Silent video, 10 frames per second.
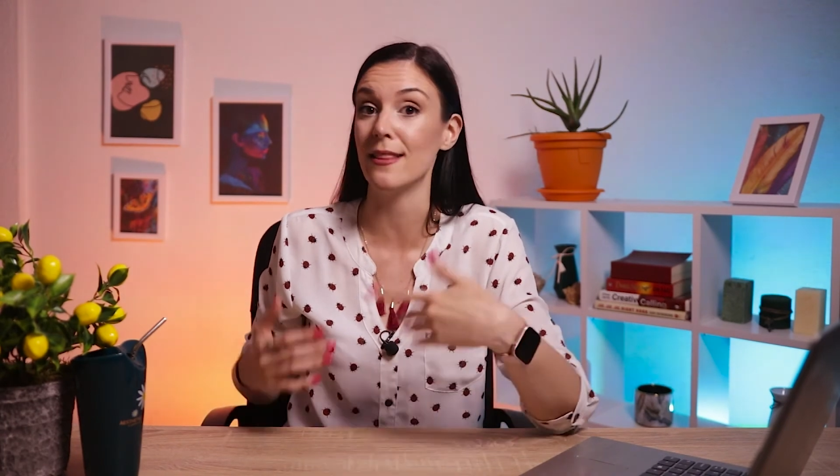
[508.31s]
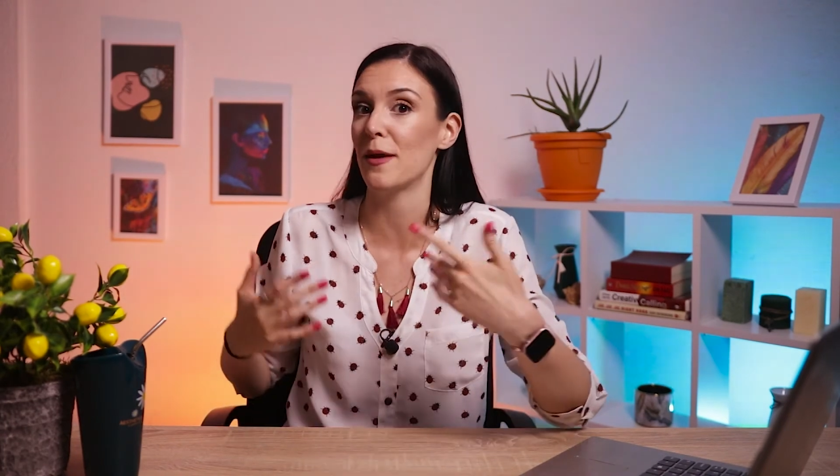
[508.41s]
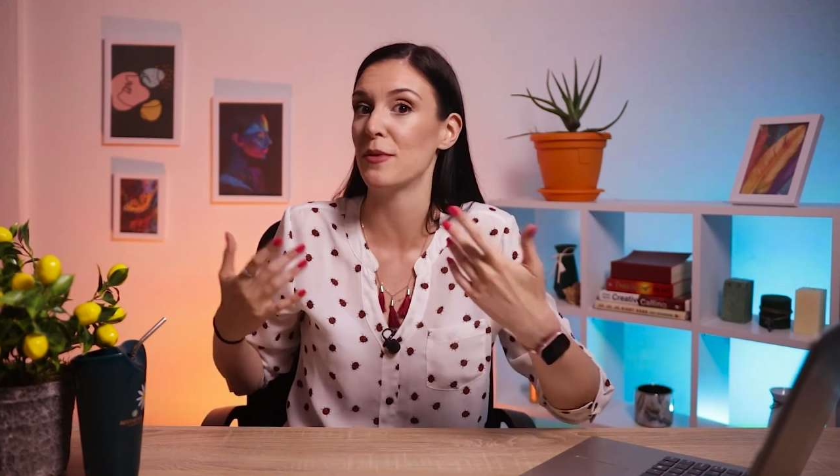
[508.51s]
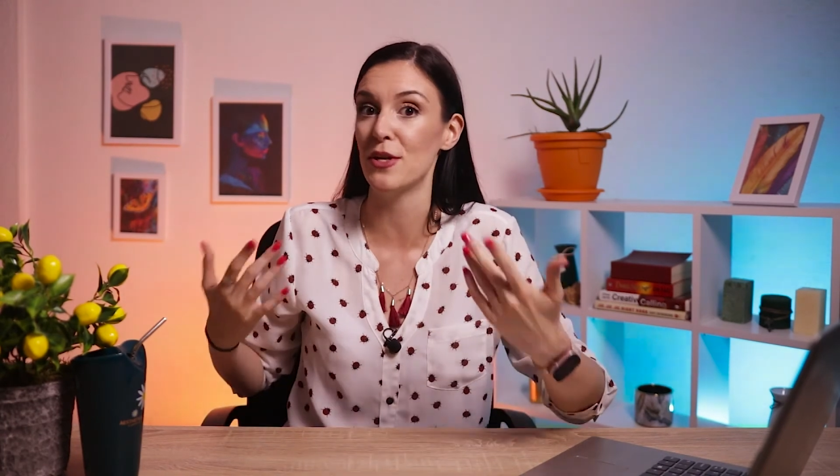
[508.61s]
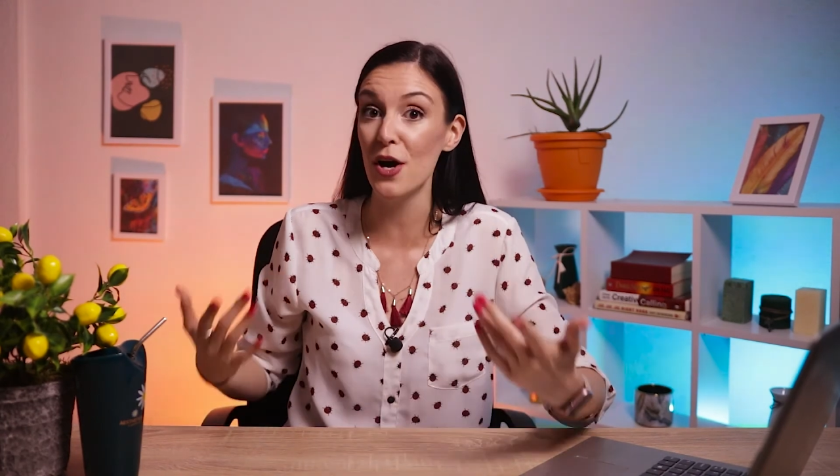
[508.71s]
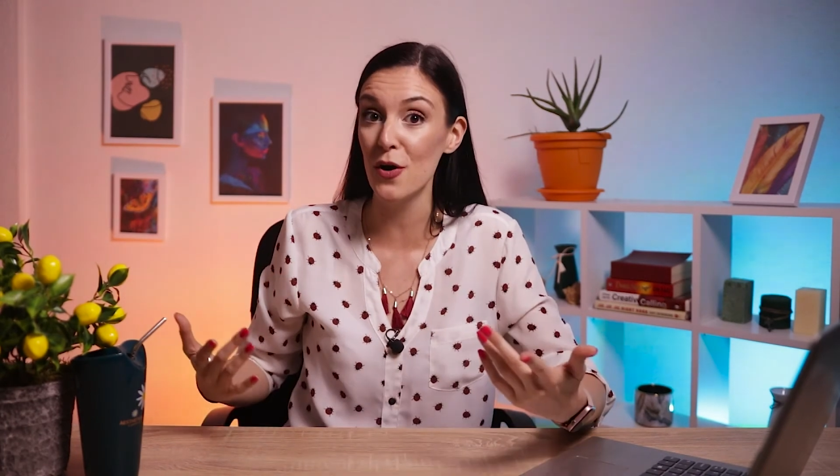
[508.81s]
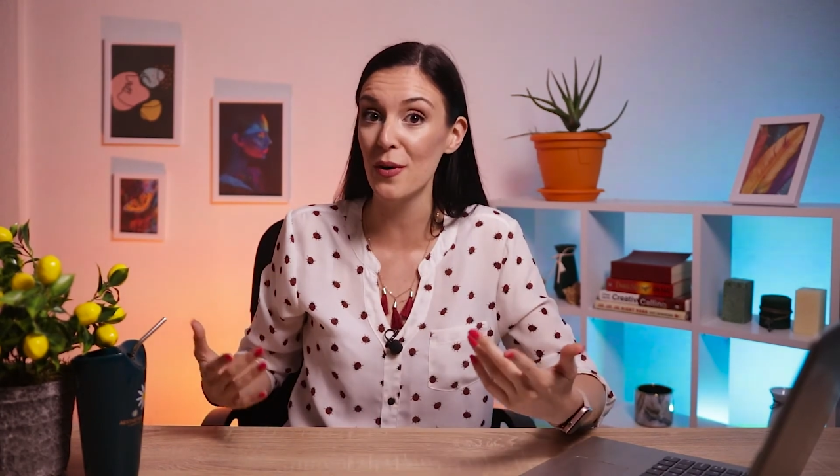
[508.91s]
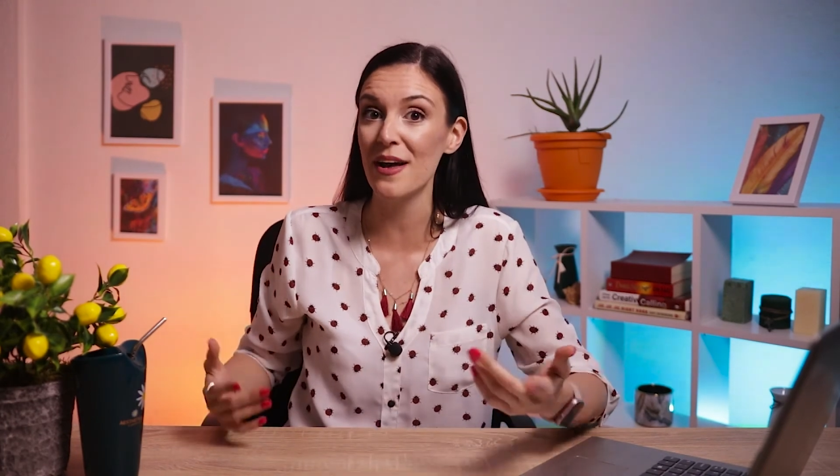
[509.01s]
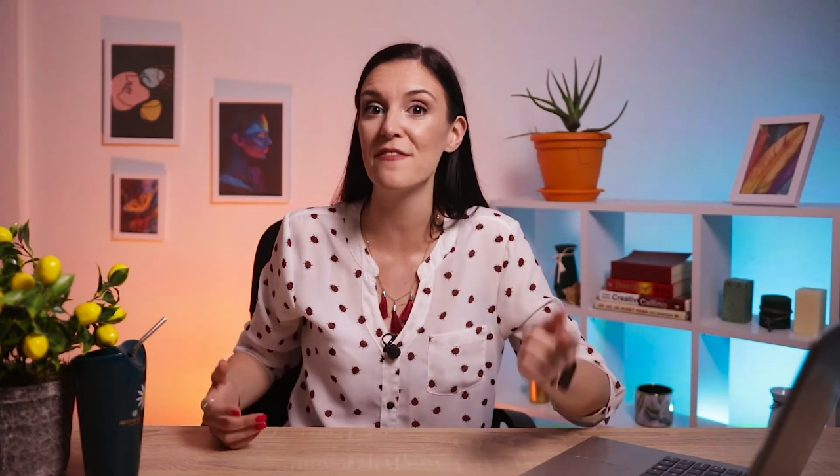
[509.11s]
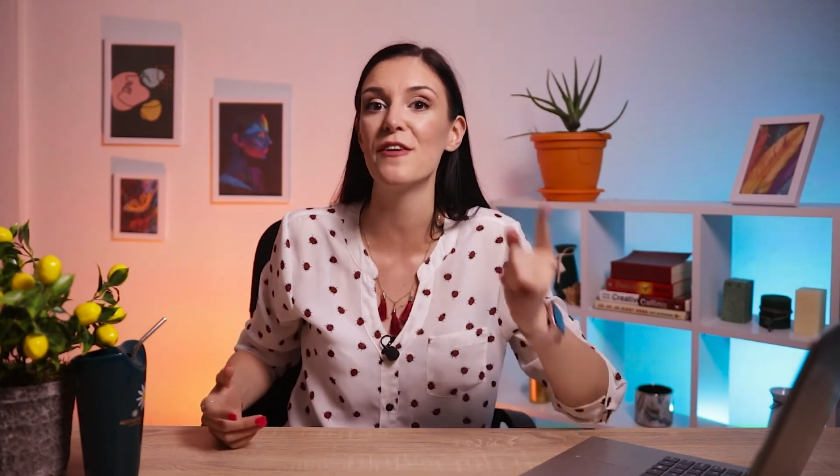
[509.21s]
and let me
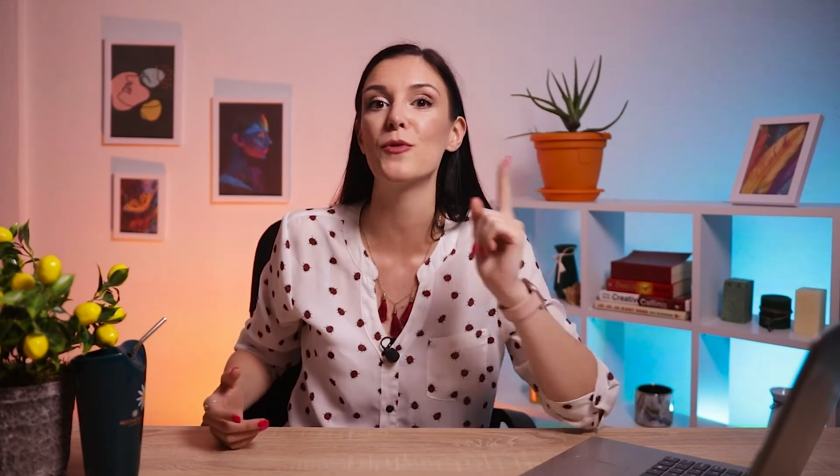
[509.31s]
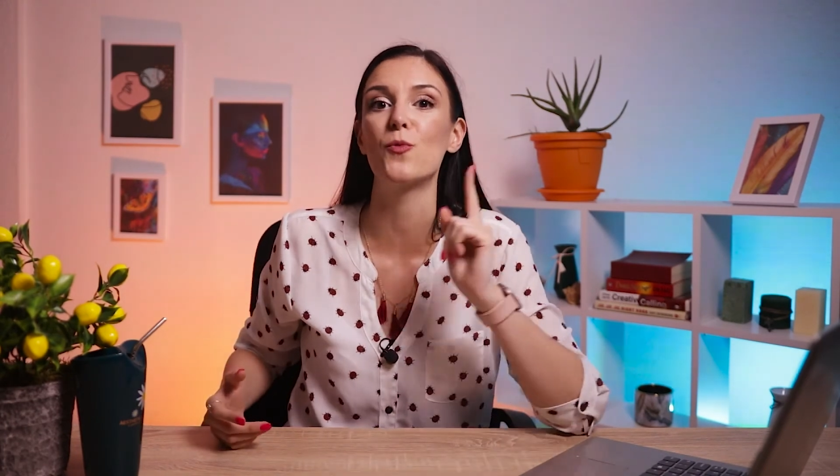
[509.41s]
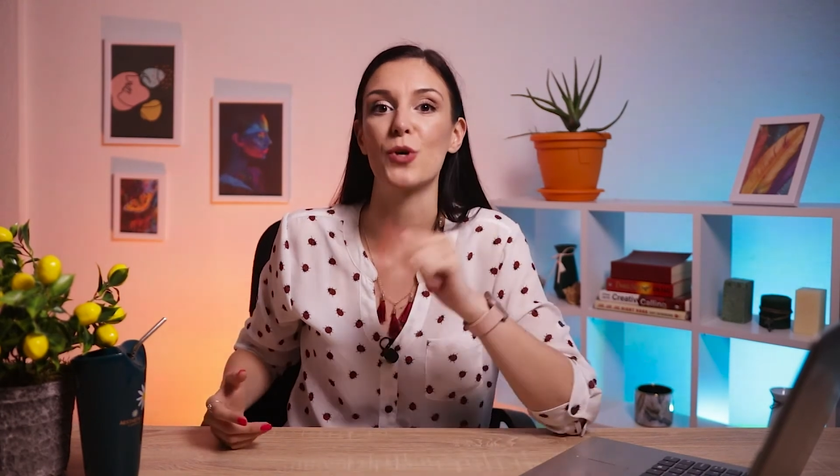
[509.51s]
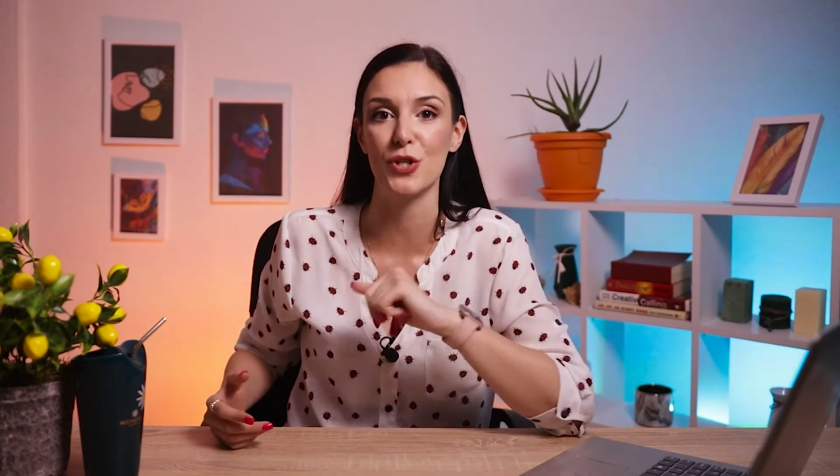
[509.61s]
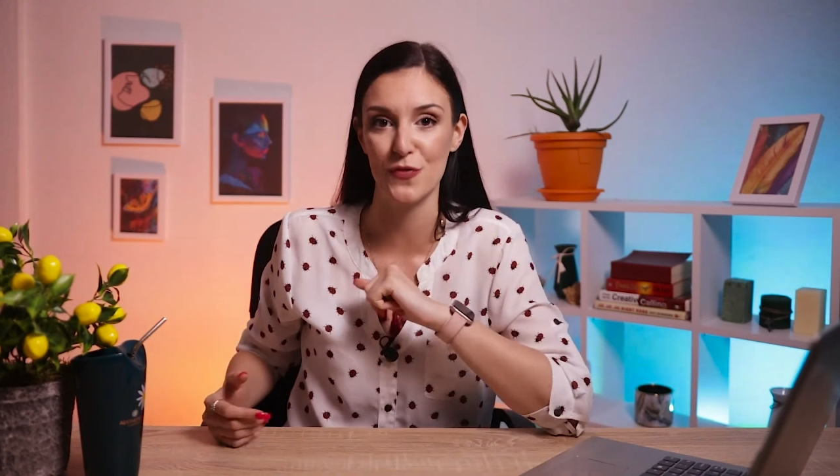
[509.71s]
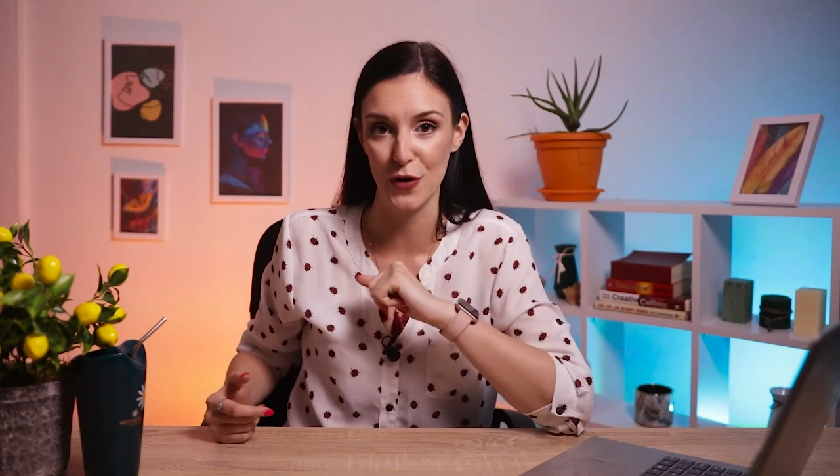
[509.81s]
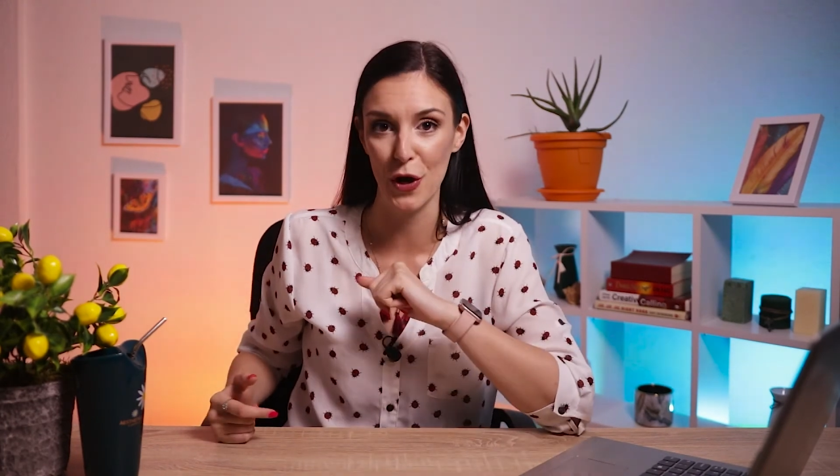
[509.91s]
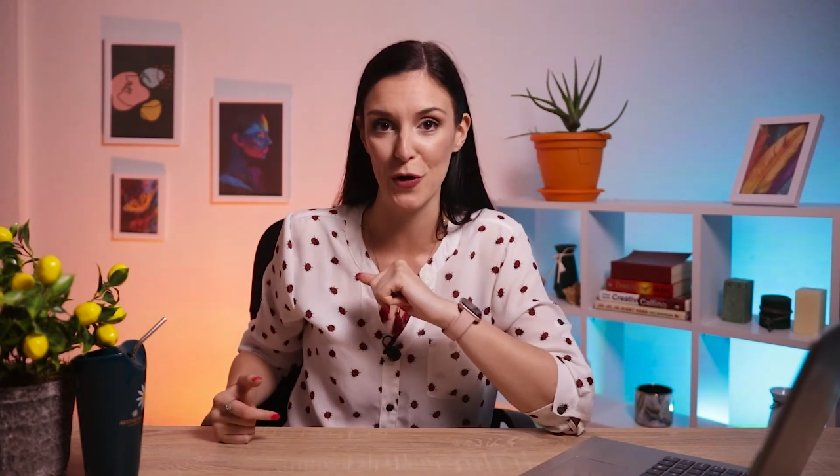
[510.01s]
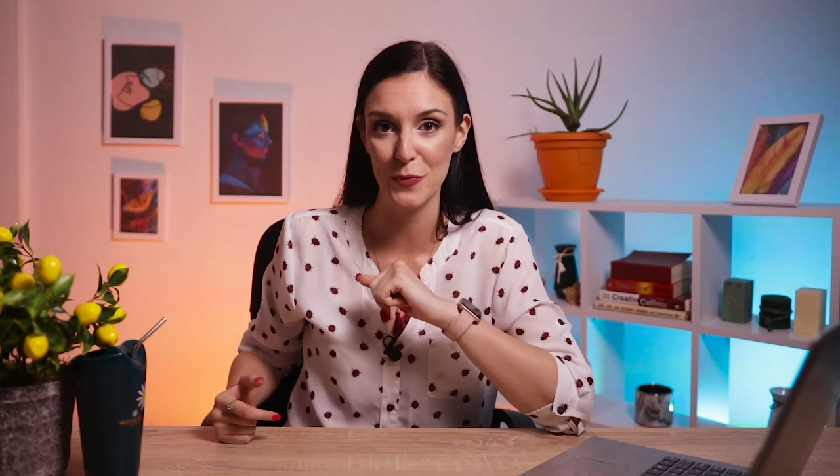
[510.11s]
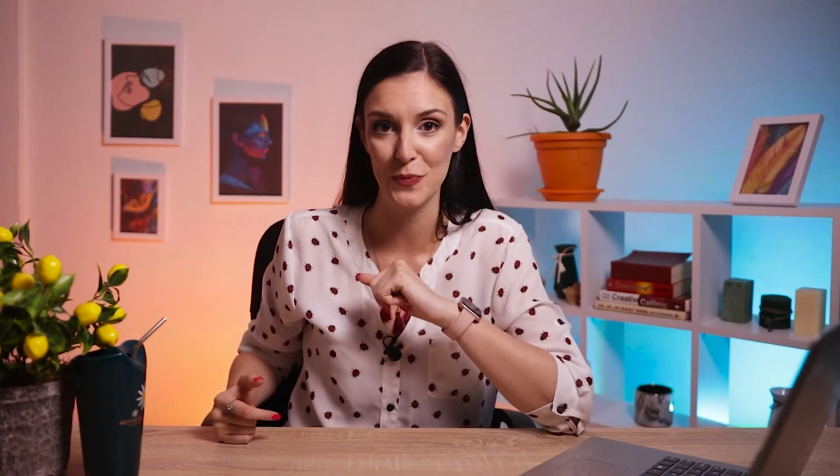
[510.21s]
know if it works for you.